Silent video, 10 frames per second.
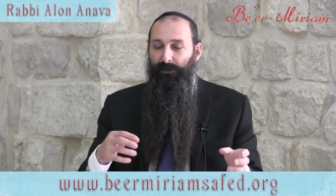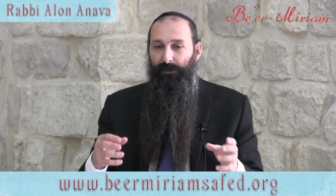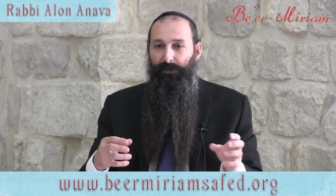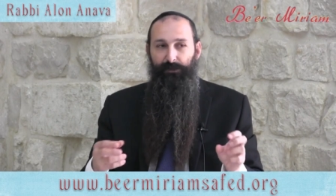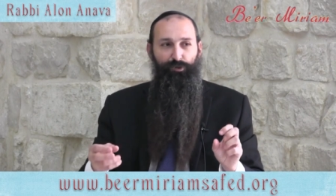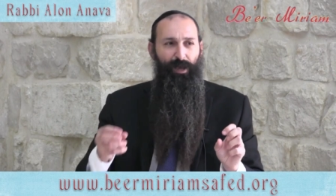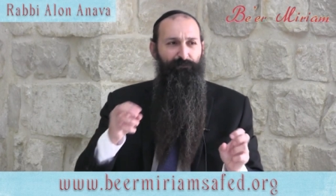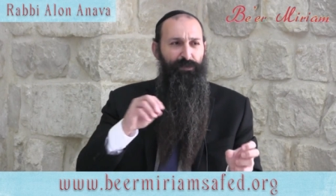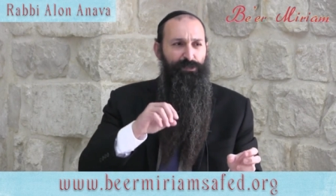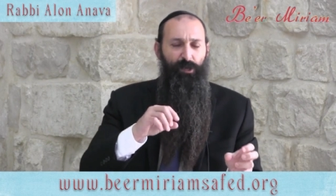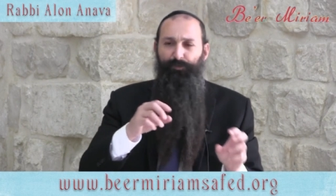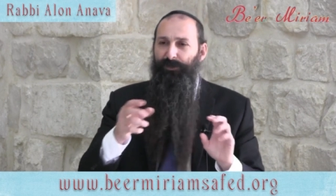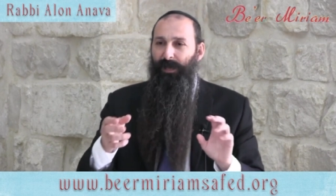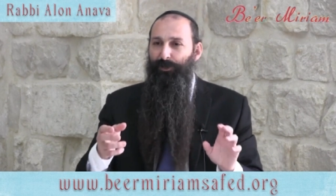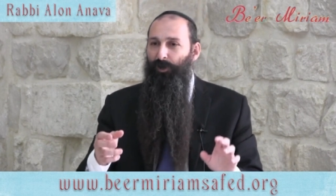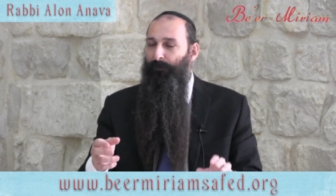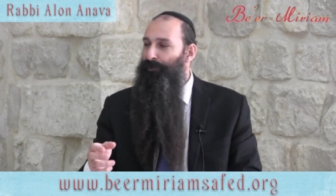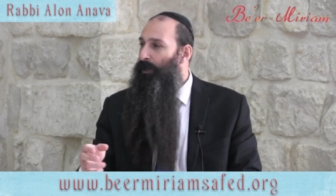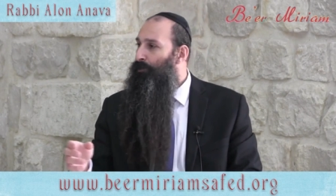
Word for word: you have this option, that option.